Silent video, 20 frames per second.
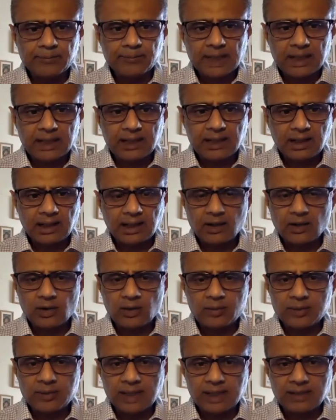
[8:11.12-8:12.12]
I
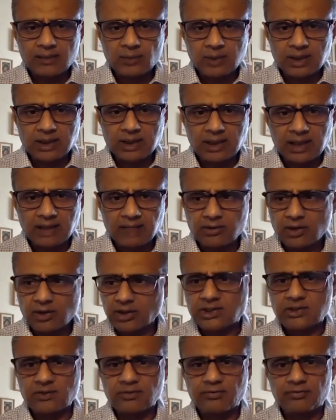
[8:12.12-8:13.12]
hope that we'll have
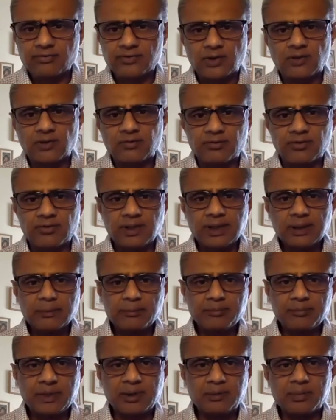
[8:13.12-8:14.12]
lots of sort of
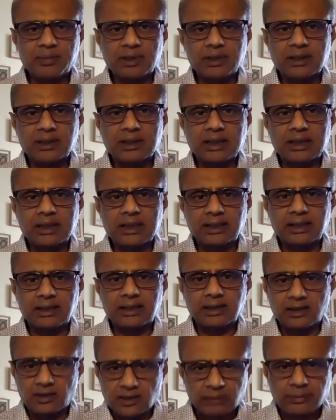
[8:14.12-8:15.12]
people
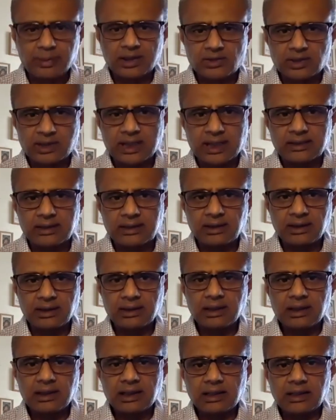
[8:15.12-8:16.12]
coming together
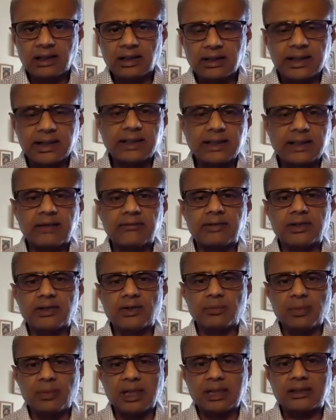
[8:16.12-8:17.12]
in our endeavor
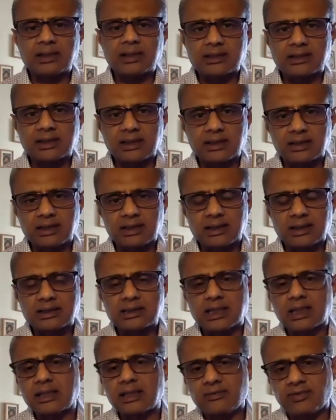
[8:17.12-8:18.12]
to make this a
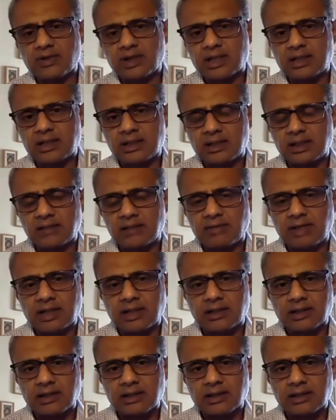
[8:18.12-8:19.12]
significant
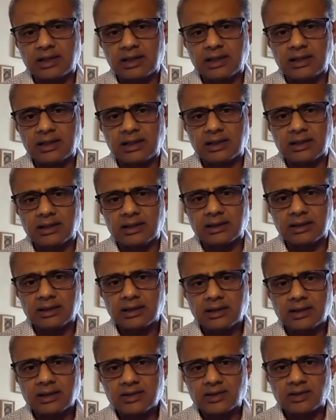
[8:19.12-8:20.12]
event in the India
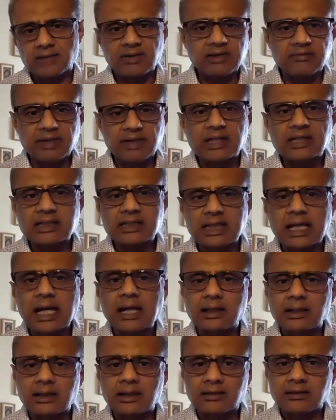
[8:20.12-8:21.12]
sort of events
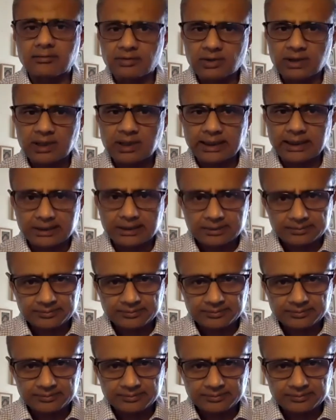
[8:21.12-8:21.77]
calendar, if you like.